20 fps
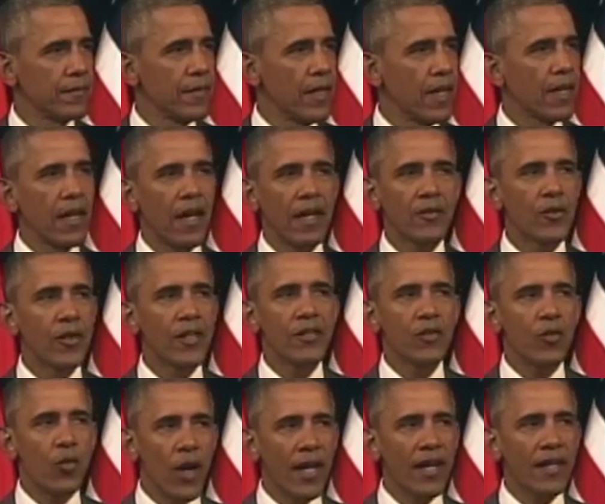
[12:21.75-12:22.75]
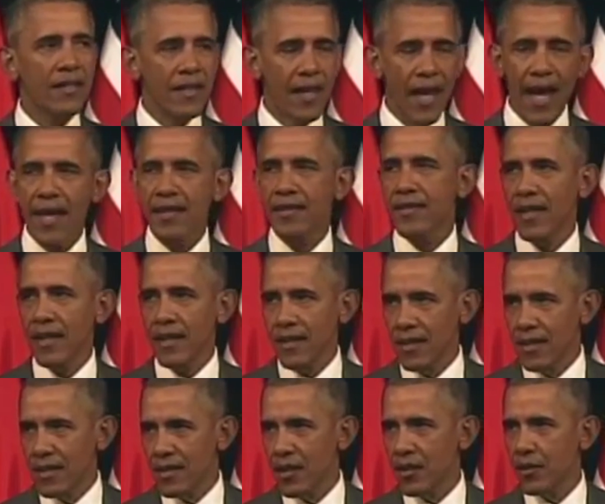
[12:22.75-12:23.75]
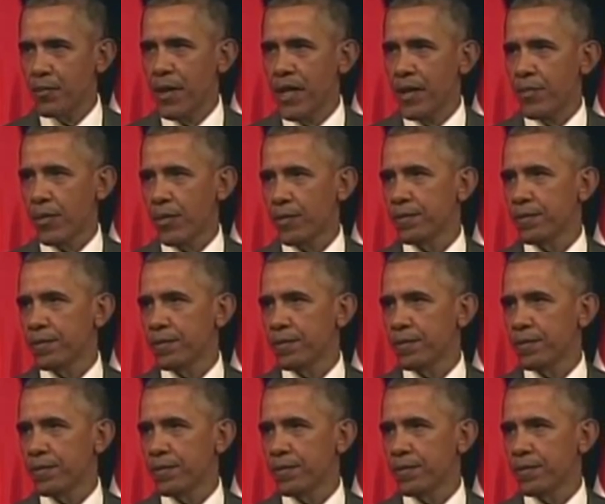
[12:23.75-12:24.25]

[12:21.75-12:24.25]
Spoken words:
a country's greatest asset is its people.